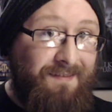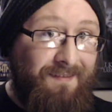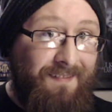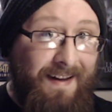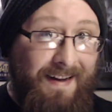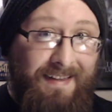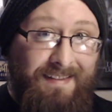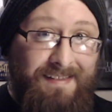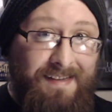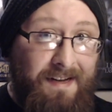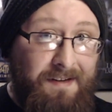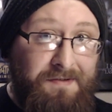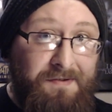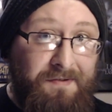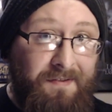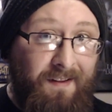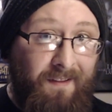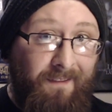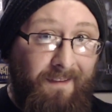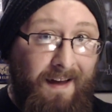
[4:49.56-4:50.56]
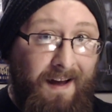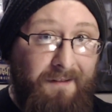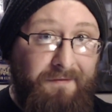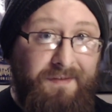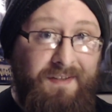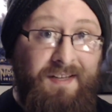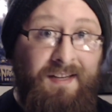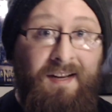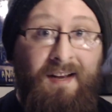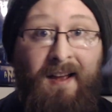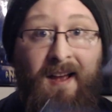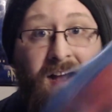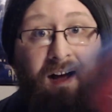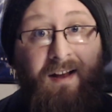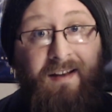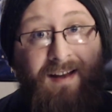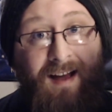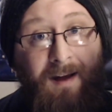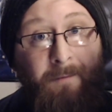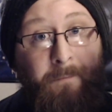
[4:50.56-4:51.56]
Last House on the Left, A
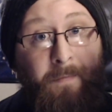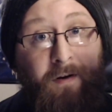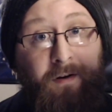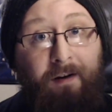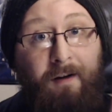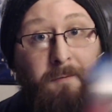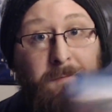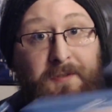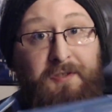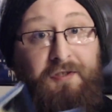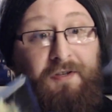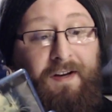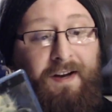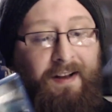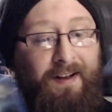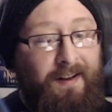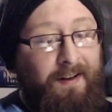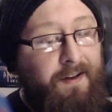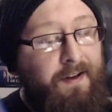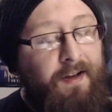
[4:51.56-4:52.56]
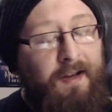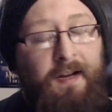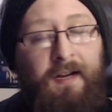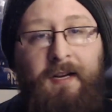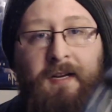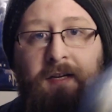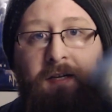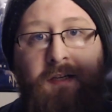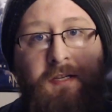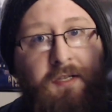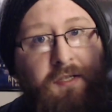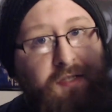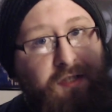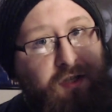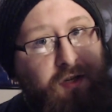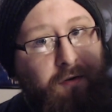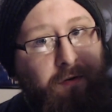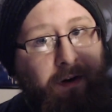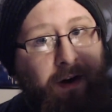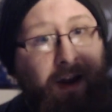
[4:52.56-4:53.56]
Nightmare on Elm Street,
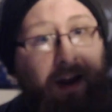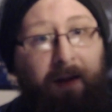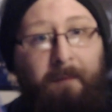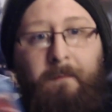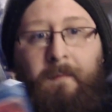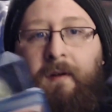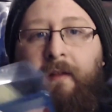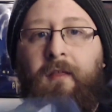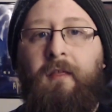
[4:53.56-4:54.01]
Scream.